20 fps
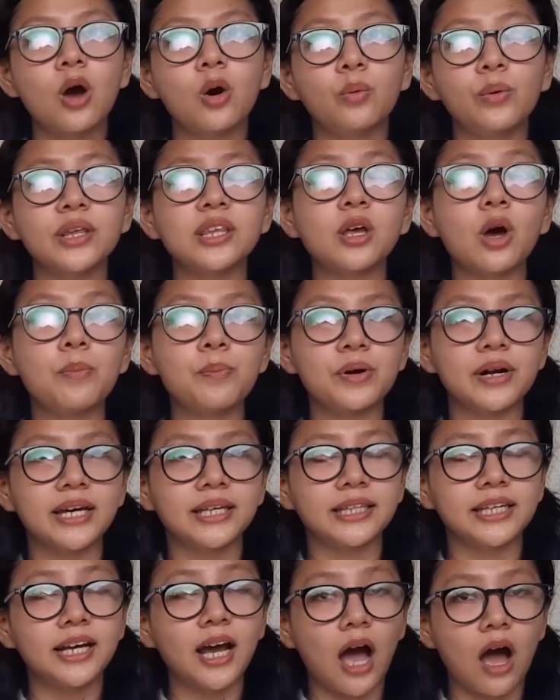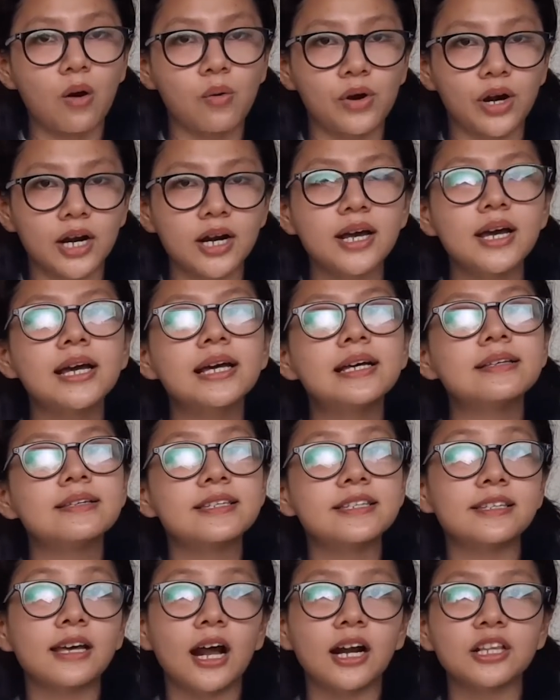with operating hour
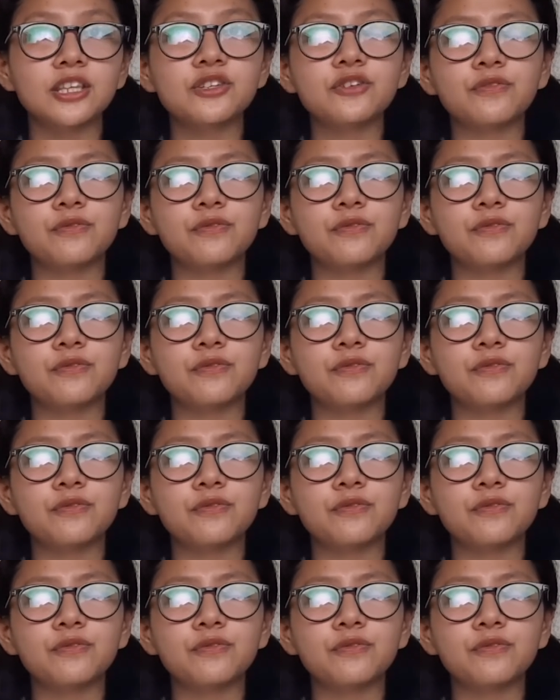starts